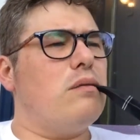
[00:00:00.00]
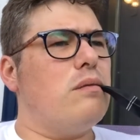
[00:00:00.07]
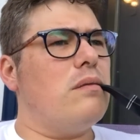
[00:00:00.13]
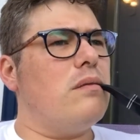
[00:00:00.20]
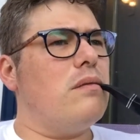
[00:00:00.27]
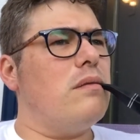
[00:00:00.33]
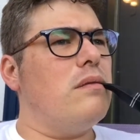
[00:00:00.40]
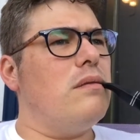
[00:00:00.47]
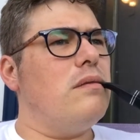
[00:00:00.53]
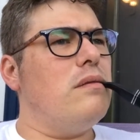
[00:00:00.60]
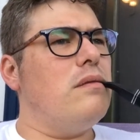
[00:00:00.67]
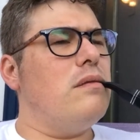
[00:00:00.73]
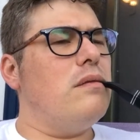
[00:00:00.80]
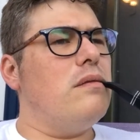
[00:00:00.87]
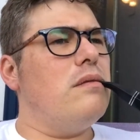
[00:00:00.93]

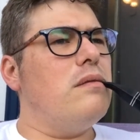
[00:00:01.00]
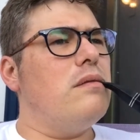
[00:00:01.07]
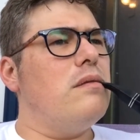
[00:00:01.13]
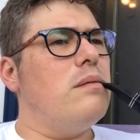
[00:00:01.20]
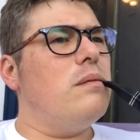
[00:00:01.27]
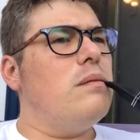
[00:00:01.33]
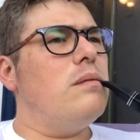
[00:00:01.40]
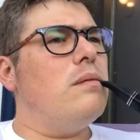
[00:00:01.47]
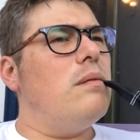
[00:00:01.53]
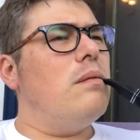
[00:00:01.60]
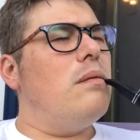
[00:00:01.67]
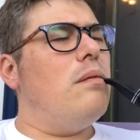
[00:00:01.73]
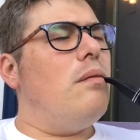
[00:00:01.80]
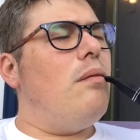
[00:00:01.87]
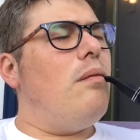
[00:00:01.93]

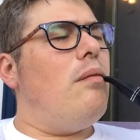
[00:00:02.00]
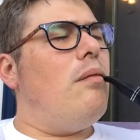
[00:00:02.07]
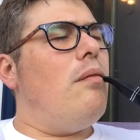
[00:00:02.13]
(silence)